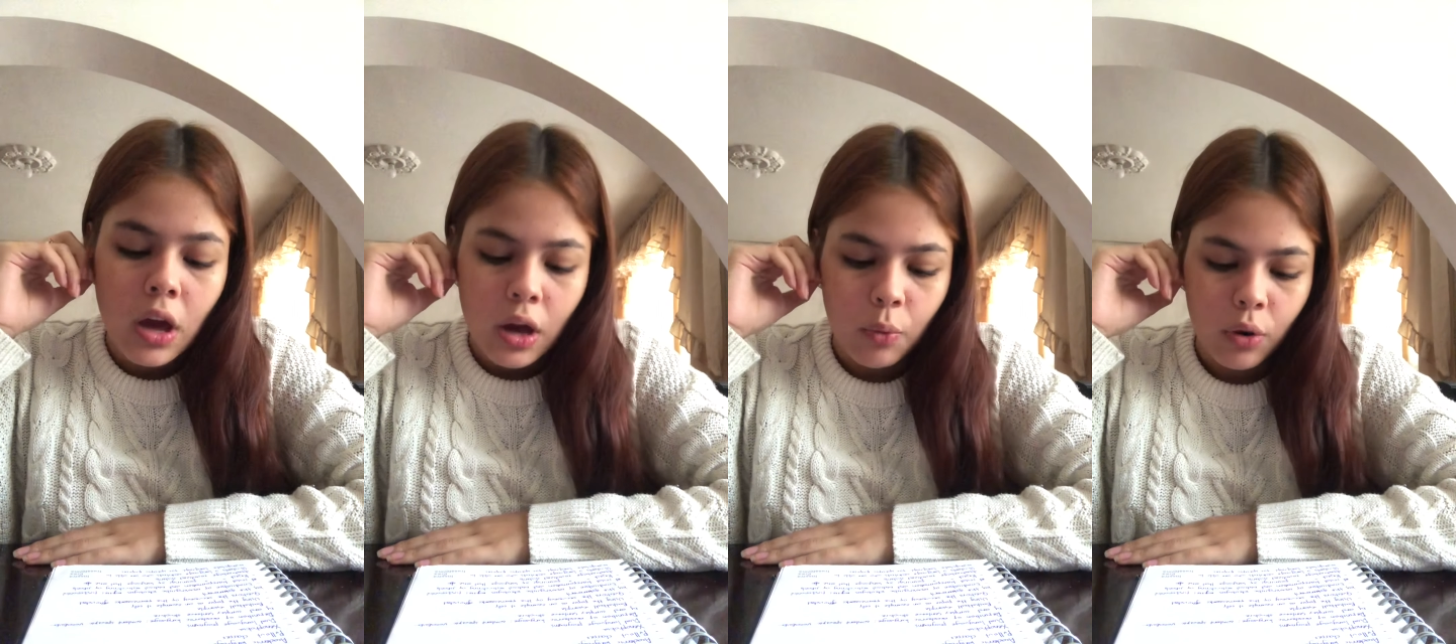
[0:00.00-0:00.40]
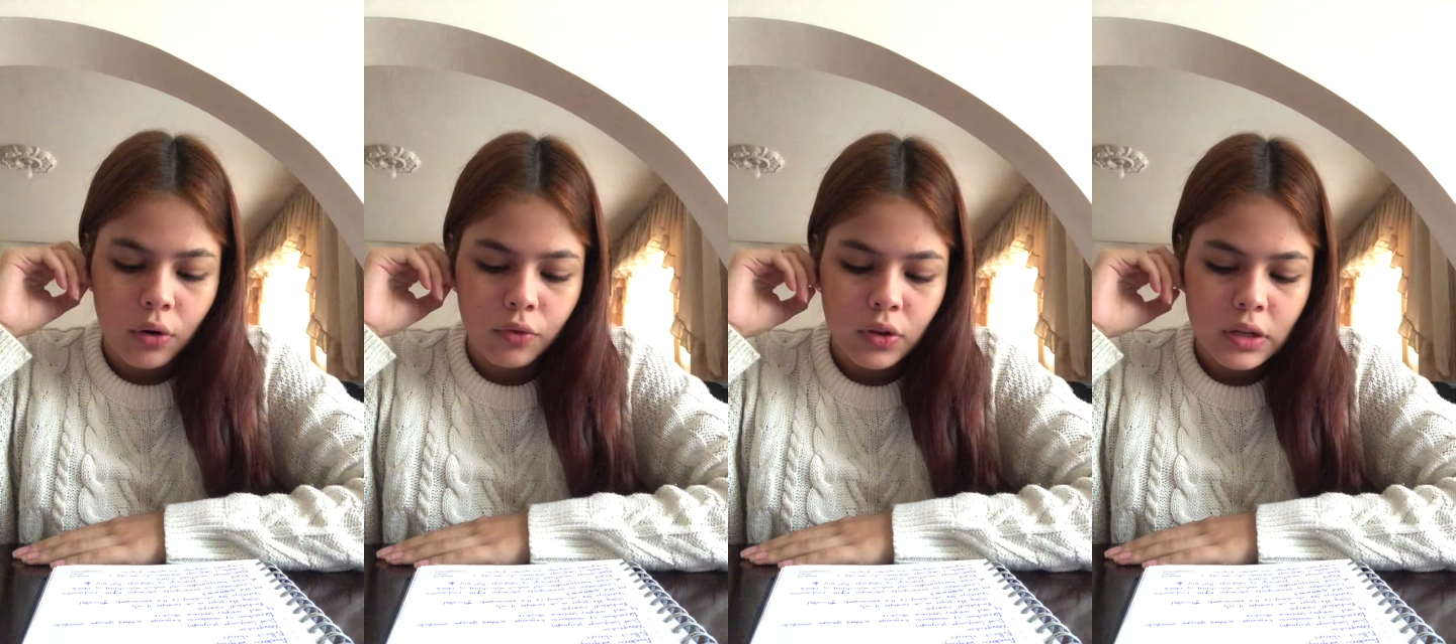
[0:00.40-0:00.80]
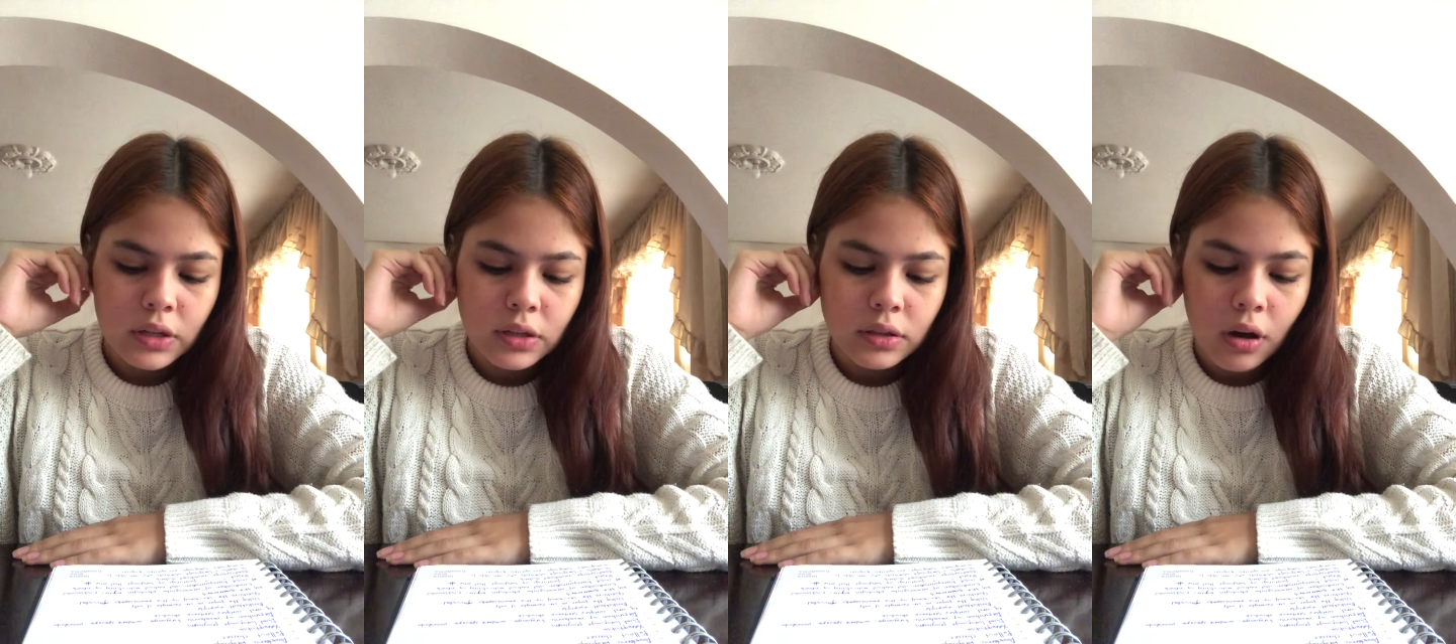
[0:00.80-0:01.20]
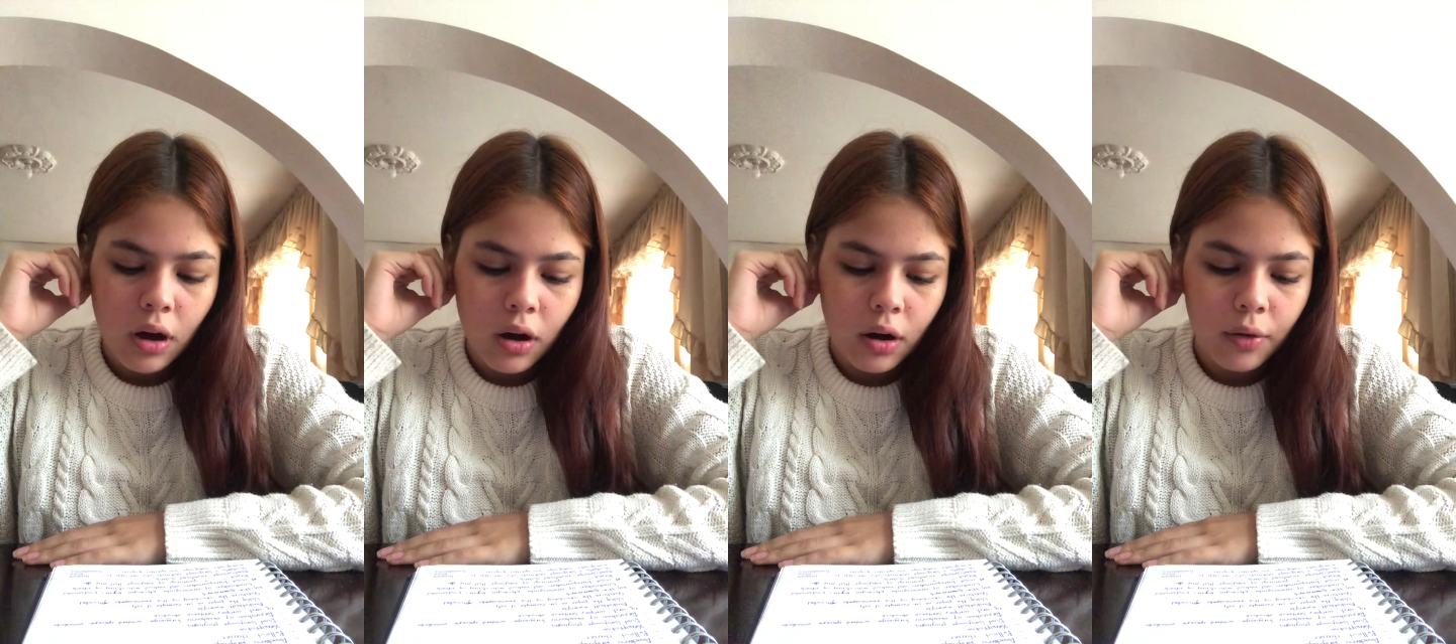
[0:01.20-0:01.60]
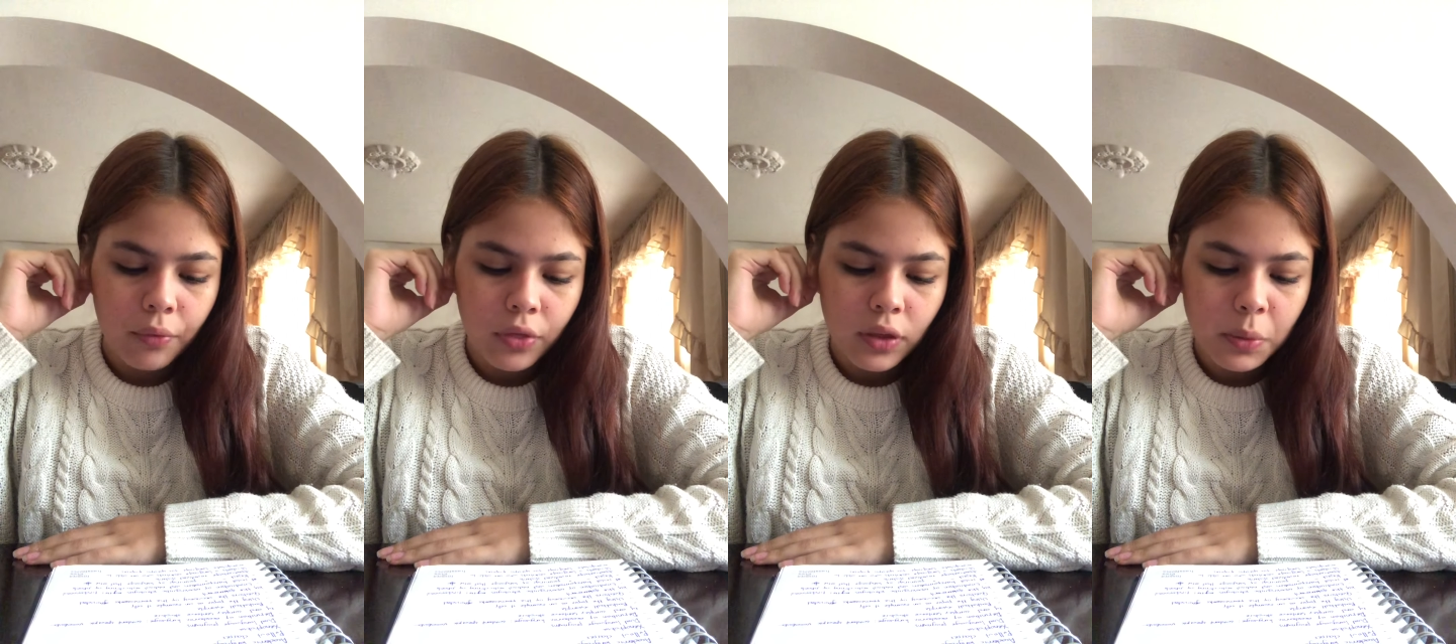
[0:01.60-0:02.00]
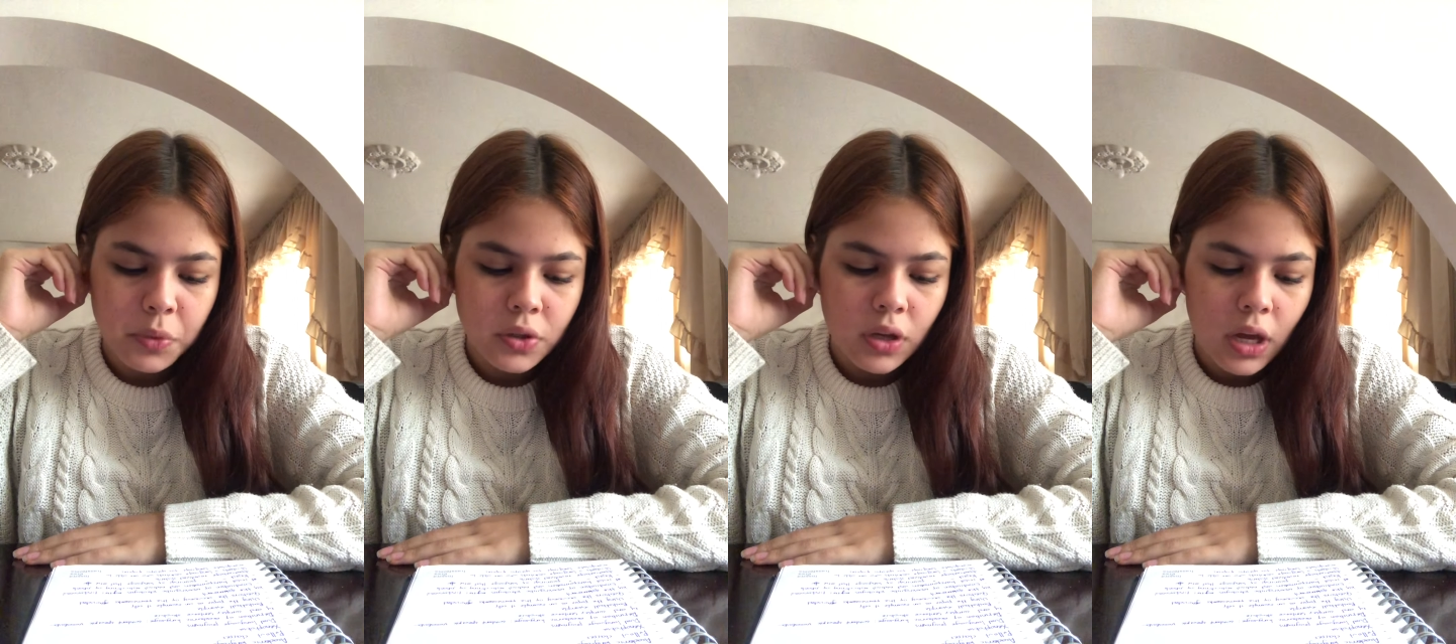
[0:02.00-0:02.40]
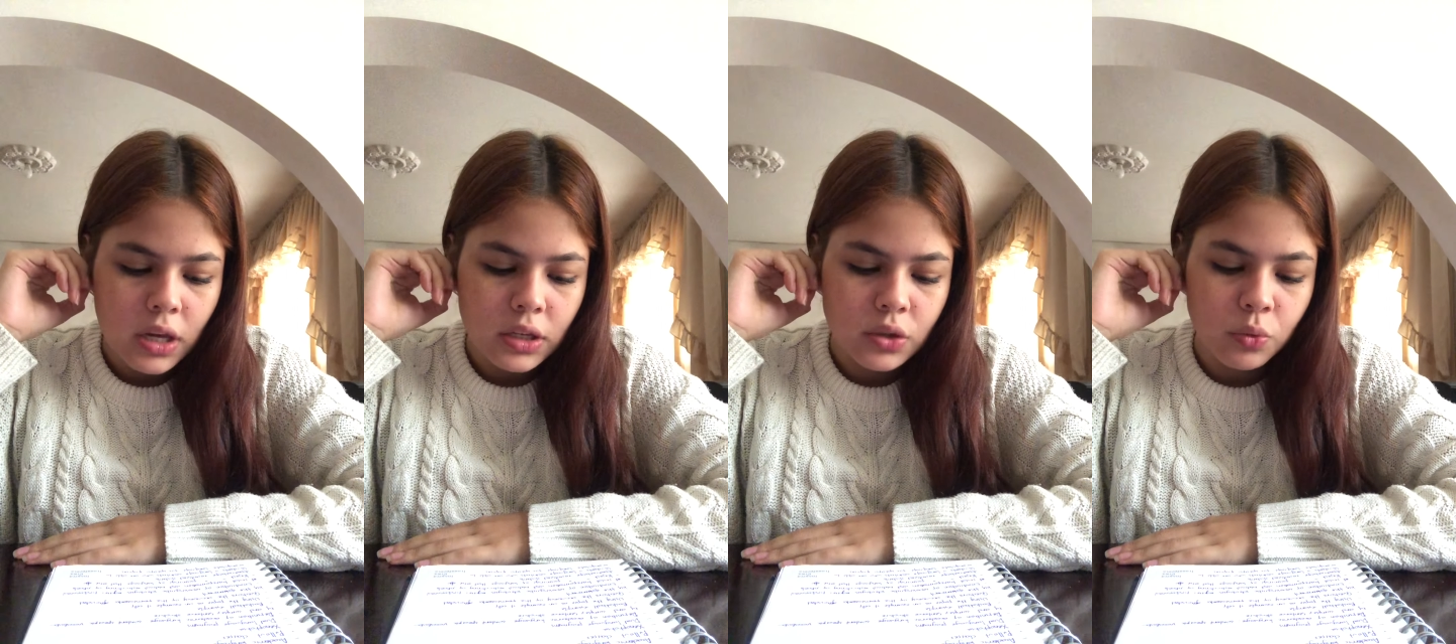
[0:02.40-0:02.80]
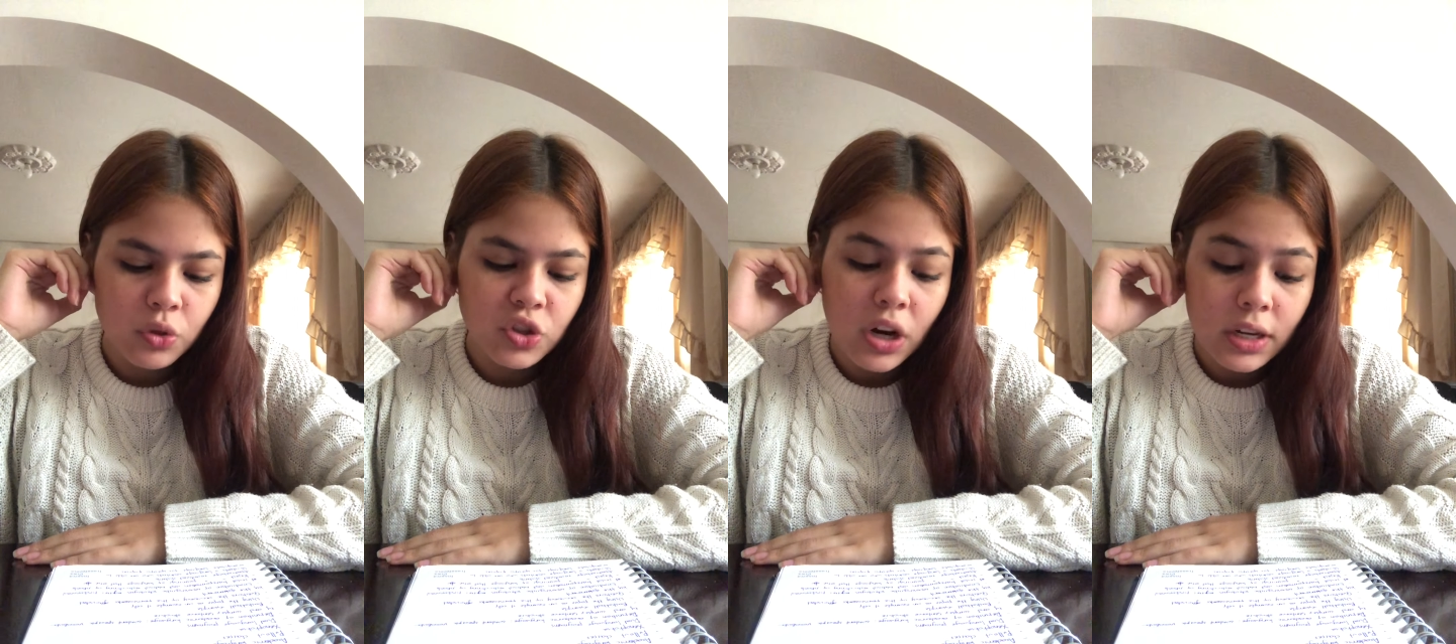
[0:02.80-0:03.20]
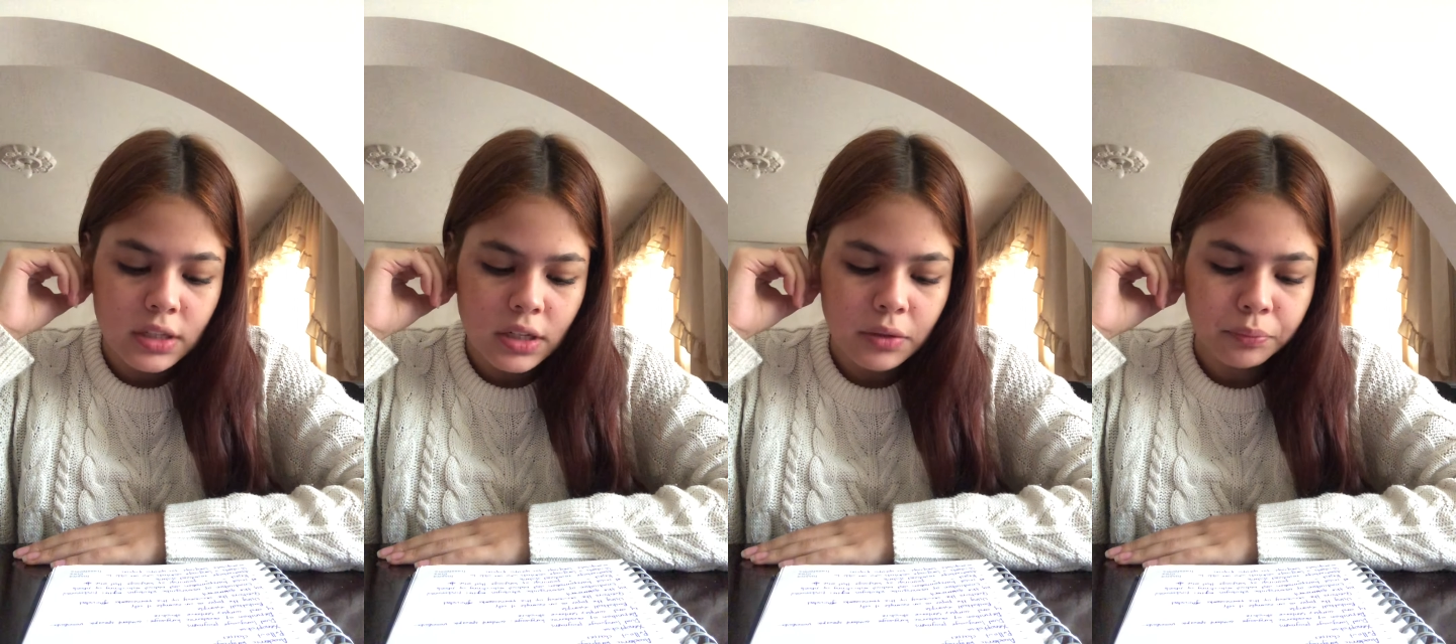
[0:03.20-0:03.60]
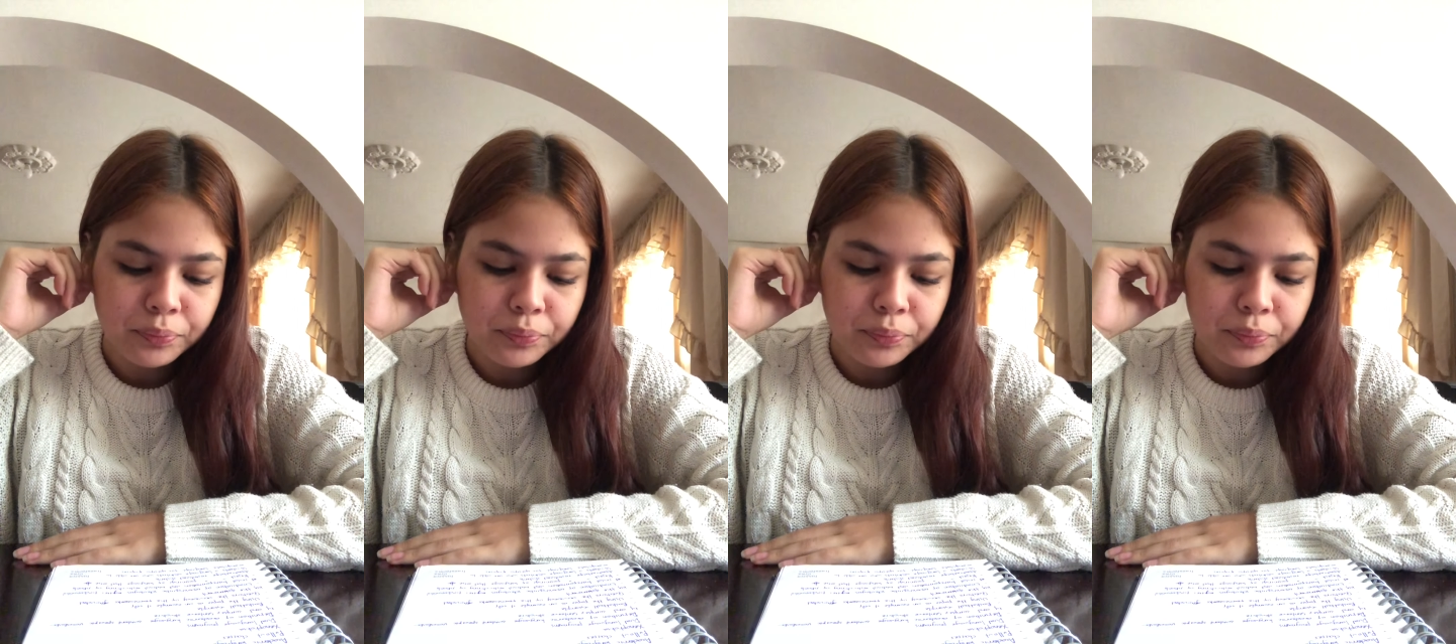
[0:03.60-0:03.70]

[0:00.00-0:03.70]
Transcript: And one of these tips is rejecting